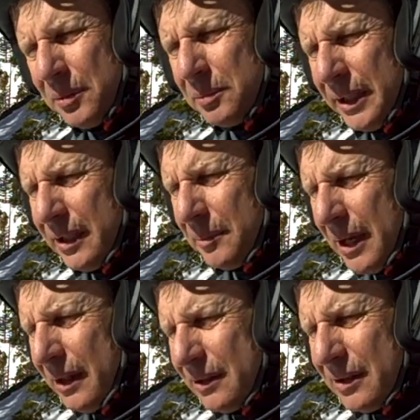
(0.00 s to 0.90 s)
Probably
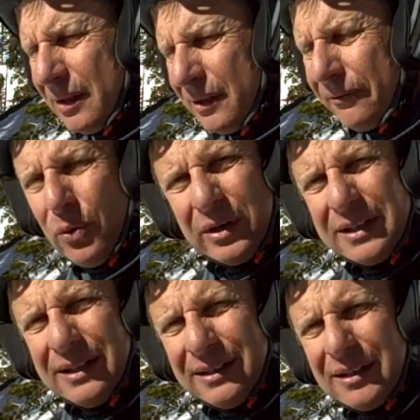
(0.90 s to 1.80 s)
about
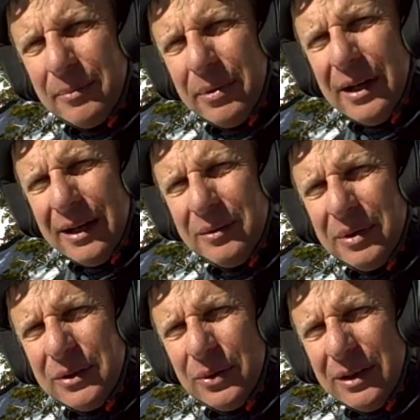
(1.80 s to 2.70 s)
14 combined
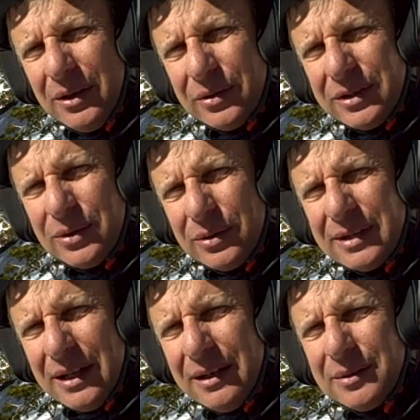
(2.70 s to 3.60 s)
between those two
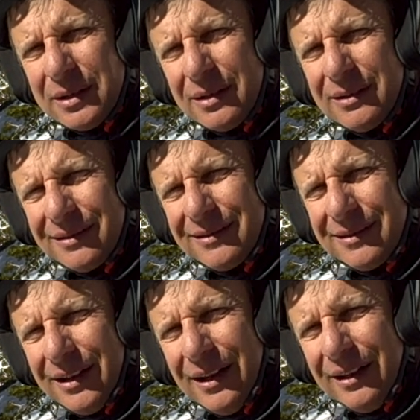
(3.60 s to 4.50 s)
states.
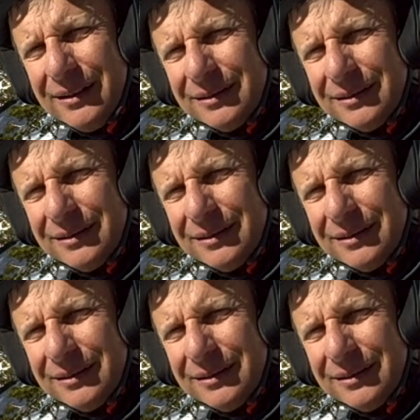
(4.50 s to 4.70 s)
Yeah.